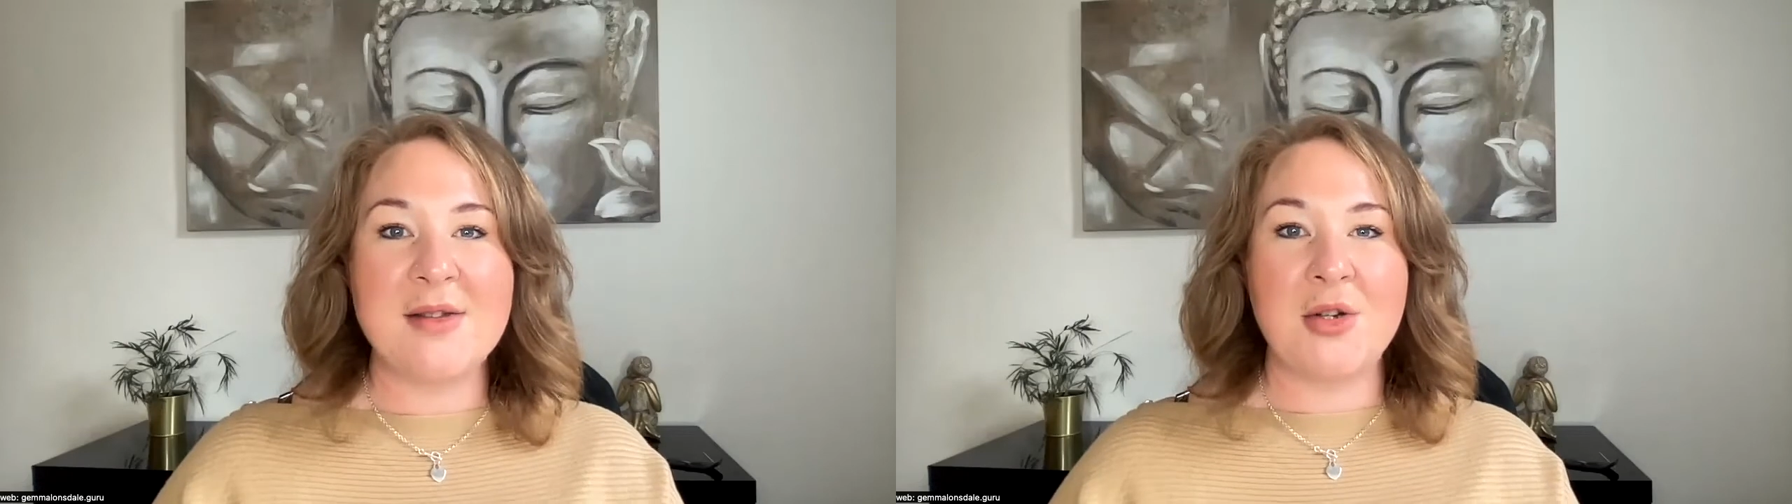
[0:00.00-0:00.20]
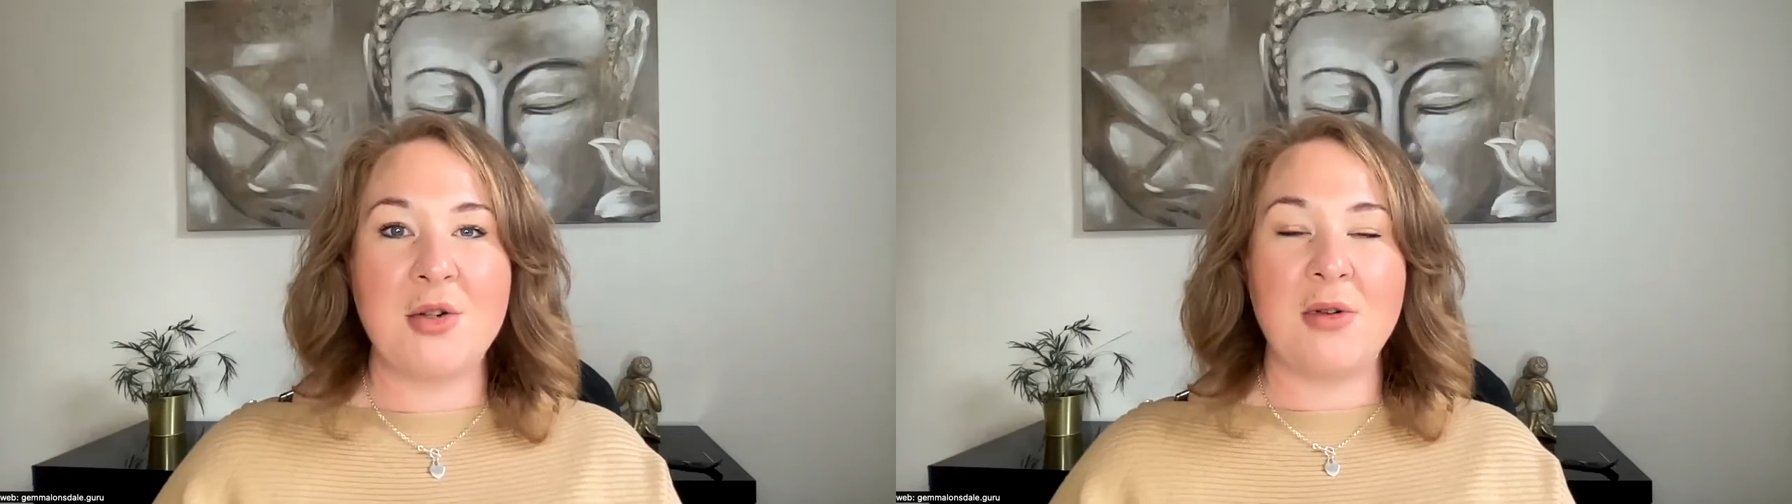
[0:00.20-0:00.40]

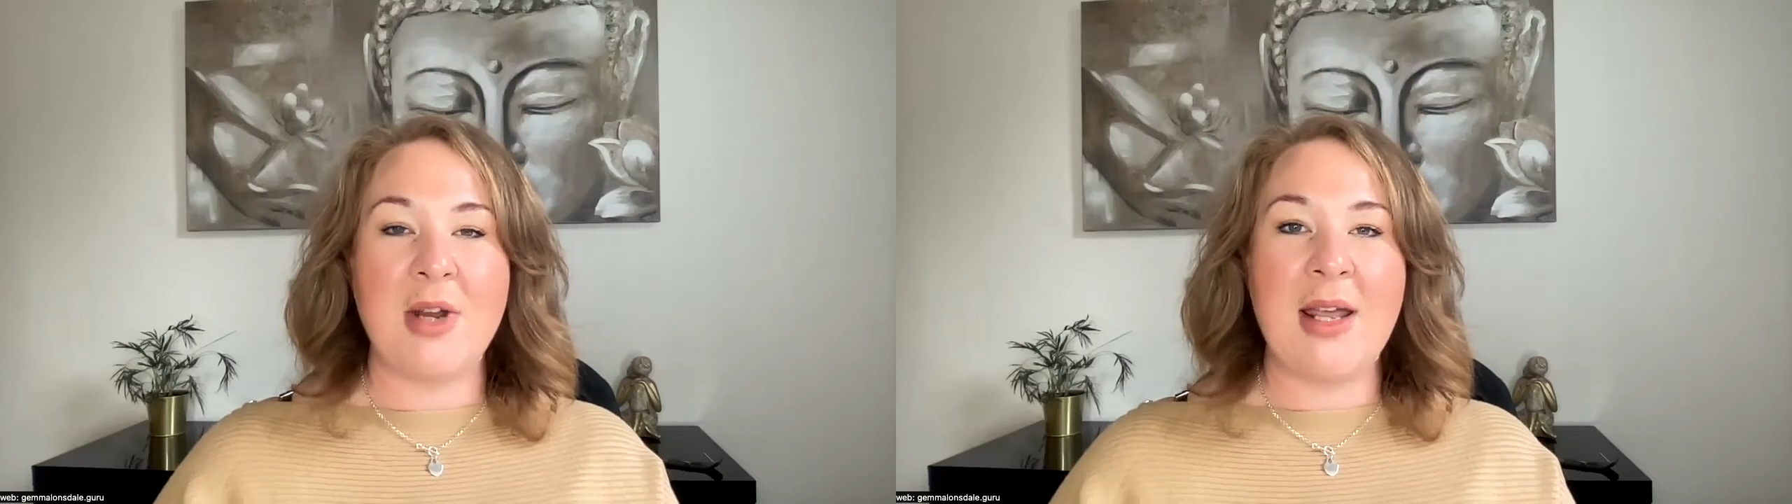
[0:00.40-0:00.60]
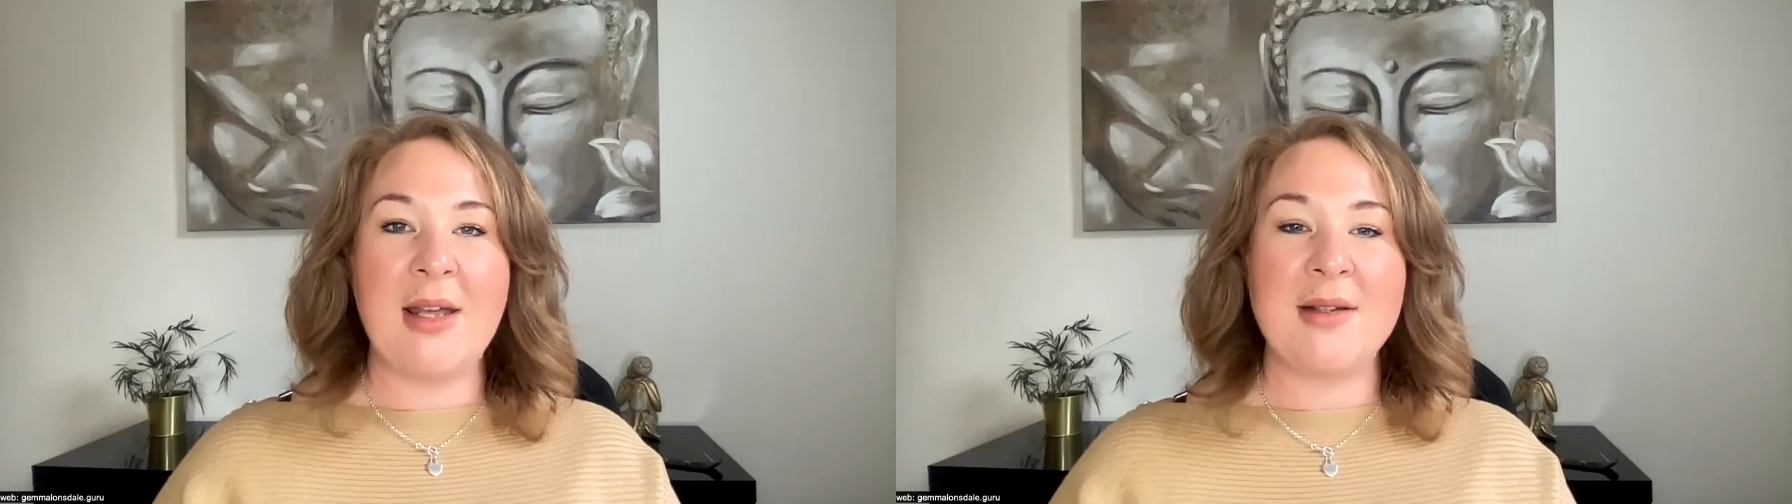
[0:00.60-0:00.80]
to
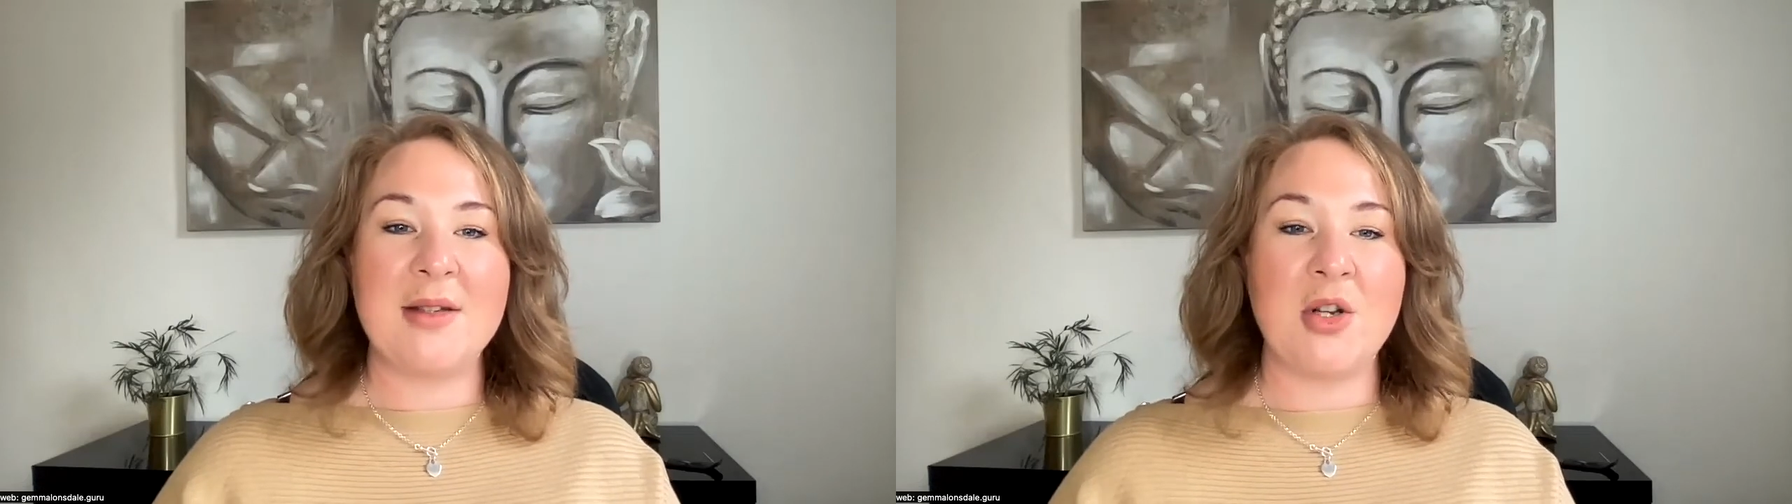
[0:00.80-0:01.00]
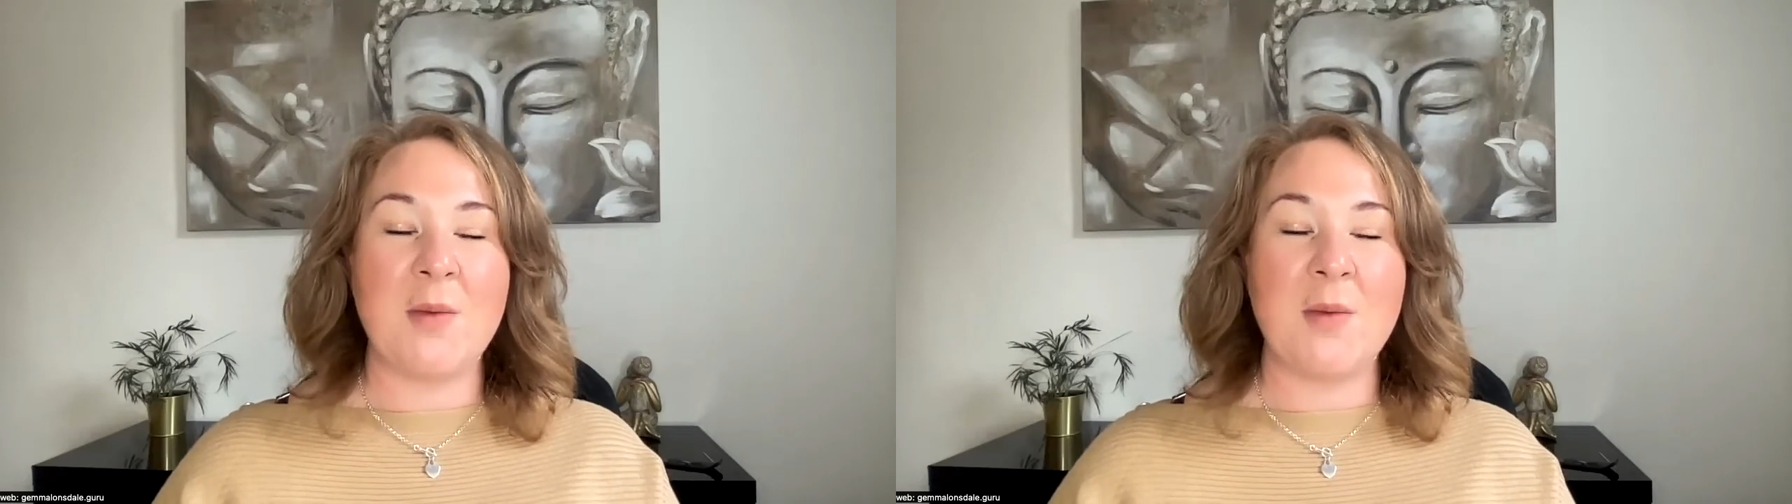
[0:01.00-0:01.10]
create new